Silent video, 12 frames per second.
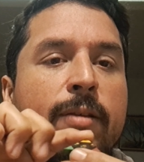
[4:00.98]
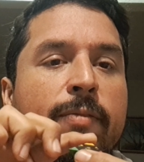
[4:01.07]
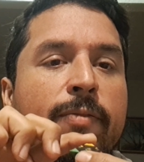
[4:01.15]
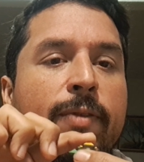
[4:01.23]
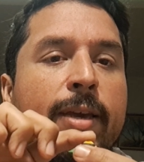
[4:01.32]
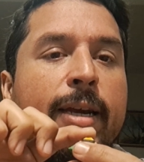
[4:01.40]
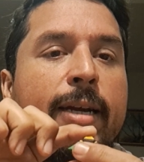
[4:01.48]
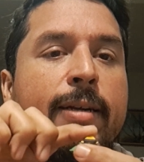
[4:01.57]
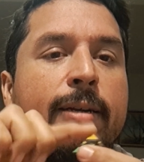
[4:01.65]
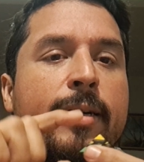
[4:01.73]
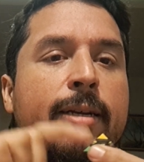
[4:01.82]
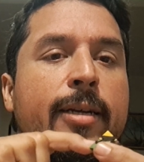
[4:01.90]

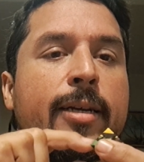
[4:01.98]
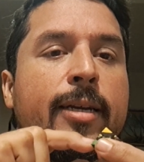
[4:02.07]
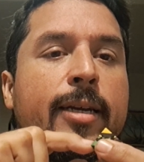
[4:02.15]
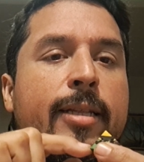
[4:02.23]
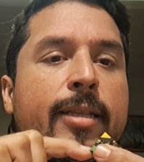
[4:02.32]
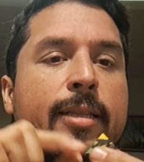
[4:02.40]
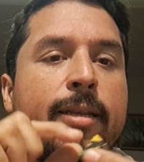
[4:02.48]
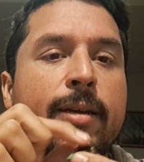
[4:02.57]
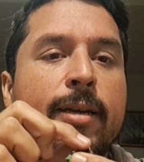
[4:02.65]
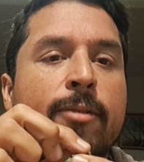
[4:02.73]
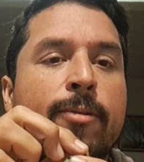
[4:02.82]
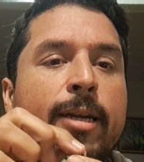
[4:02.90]
fear in
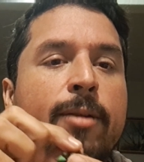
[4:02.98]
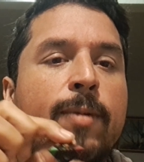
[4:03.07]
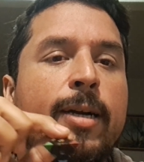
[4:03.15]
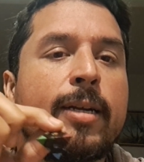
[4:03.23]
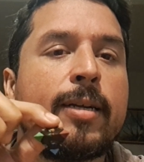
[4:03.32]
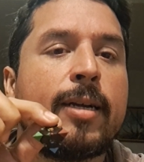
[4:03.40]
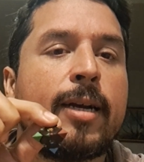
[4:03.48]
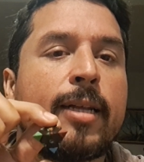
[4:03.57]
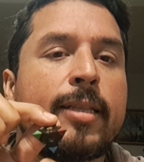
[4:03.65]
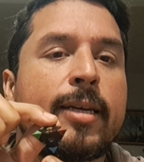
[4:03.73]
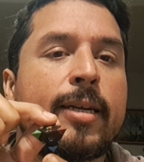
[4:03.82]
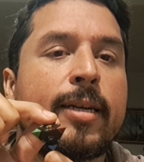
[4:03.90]
the green one,
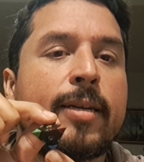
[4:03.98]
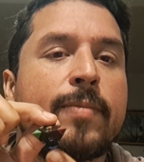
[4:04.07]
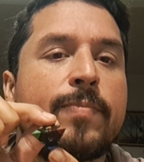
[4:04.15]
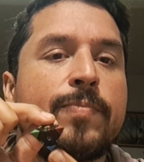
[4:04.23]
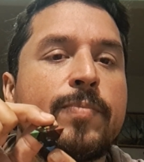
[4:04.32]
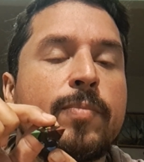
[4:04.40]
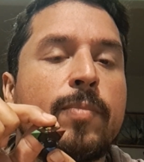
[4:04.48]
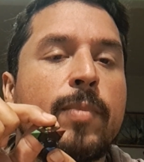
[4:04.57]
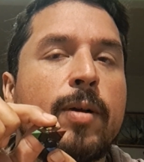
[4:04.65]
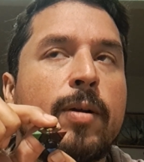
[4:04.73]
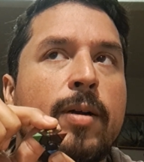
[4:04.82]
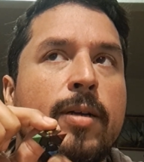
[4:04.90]
and then
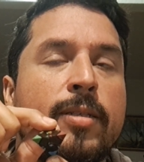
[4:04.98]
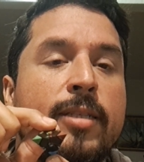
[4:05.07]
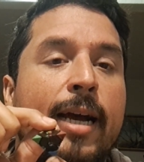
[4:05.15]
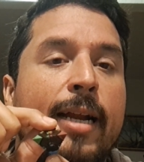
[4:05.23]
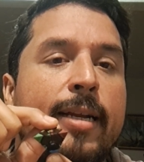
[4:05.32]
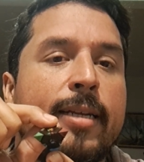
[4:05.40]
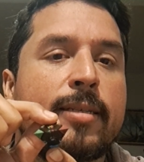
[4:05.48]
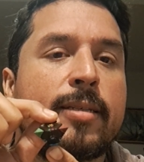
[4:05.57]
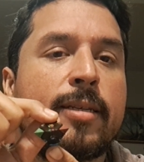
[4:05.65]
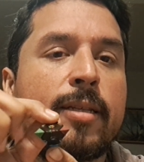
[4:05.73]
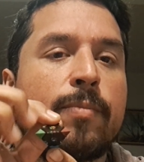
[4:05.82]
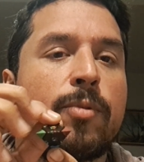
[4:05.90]

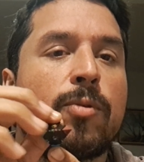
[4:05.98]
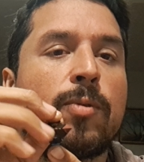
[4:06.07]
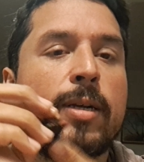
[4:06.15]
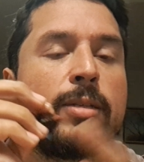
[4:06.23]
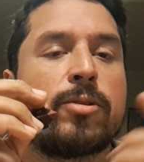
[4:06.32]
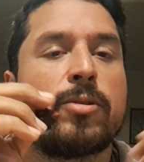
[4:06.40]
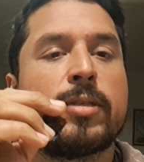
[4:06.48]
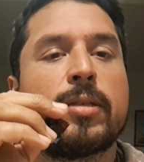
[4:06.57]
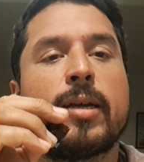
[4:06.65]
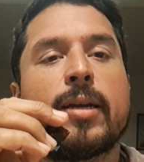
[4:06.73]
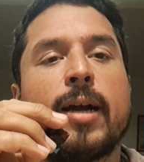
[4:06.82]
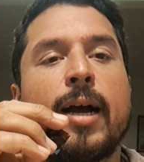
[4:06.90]
sadness in the blue one. So it's
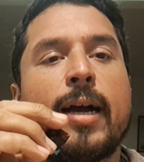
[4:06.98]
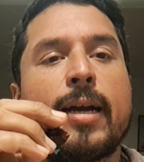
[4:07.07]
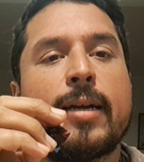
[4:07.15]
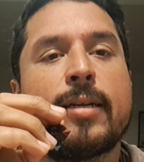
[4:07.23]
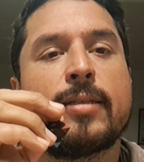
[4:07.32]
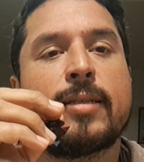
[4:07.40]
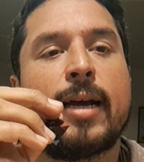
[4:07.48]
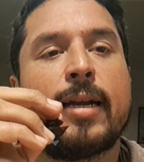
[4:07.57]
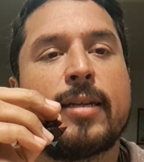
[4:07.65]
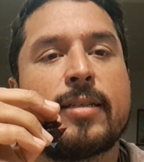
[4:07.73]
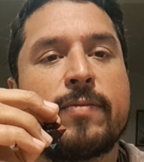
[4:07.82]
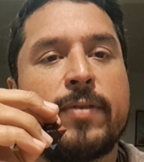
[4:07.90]
like anger,
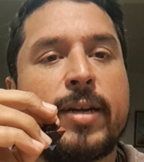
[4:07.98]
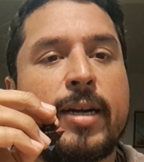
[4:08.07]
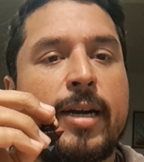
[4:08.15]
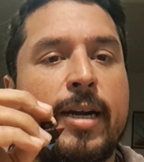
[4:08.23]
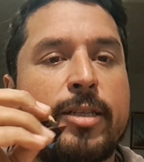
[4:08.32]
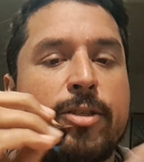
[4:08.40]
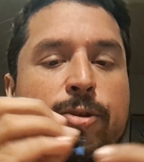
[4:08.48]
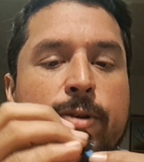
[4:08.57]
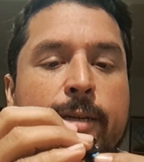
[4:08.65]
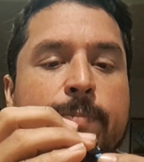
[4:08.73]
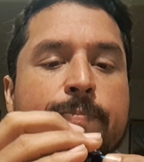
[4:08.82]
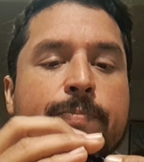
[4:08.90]
sadness, fear, and
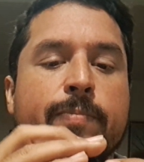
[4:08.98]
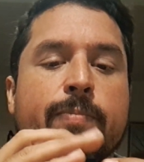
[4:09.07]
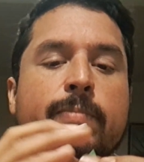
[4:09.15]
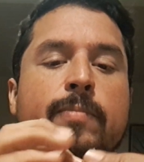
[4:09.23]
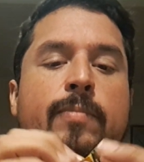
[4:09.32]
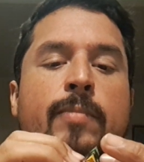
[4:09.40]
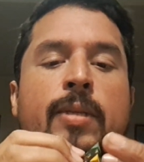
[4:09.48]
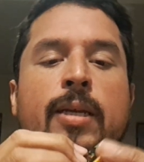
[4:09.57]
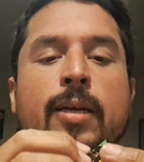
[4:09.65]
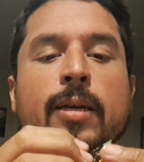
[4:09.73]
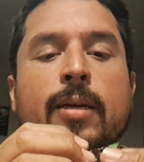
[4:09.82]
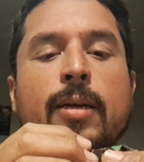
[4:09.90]
joy.
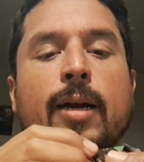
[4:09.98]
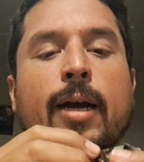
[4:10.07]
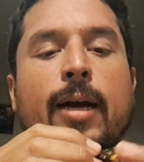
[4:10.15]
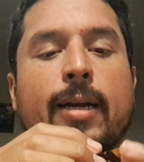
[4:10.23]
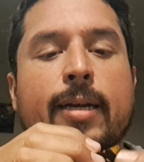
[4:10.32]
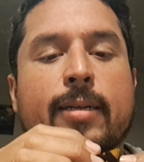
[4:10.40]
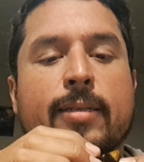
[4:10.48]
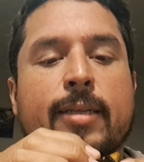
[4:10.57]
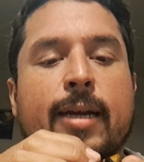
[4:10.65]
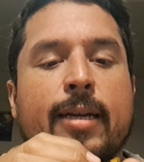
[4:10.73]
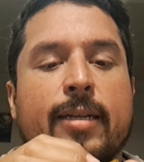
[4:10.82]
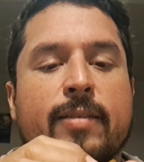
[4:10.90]
Anger,
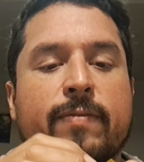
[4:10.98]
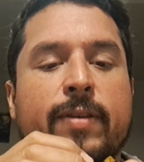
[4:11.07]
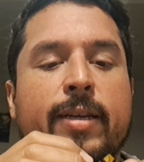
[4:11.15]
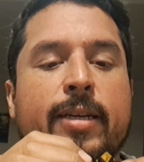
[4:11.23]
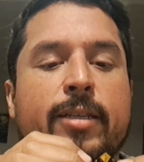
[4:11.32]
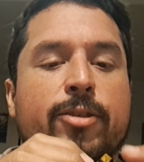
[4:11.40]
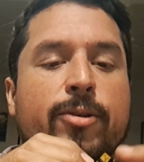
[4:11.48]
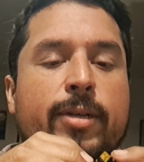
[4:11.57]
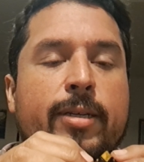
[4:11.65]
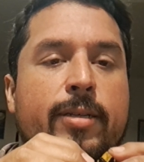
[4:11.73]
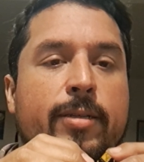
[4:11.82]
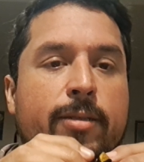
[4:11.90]
sadness, fear, and
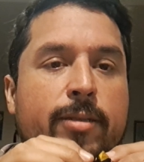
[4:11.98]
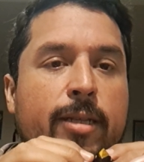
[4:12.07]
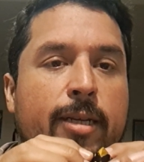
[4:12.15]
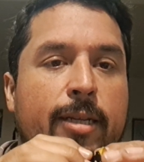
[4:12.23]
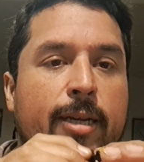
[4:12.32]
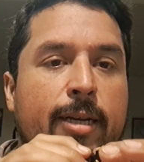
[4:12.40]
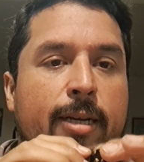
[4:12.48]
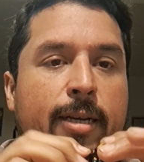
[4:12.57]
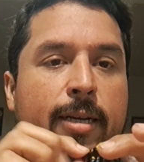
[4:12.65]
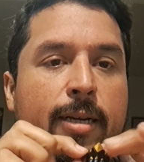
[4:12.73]
joy, just like that.